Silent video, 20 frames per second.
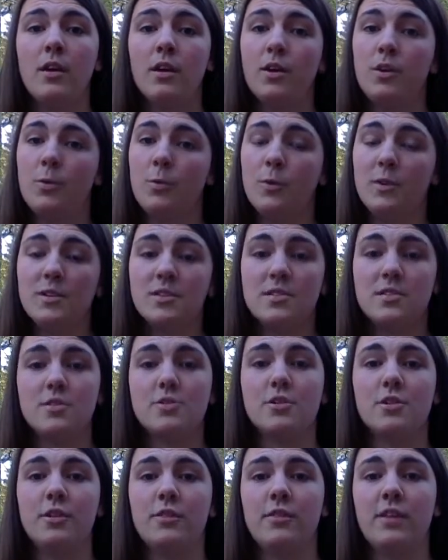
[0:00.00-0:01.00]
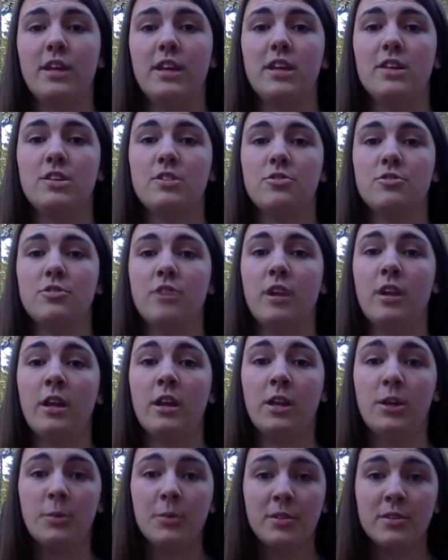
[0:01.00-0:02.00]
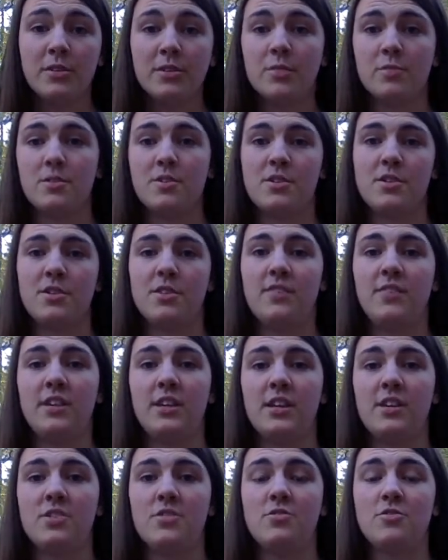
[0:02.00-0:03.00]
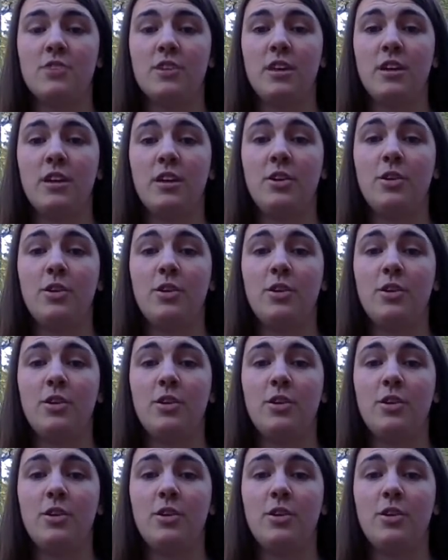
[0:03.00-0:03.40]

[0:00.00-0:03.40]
You went to the certification training, you went to the recertification training,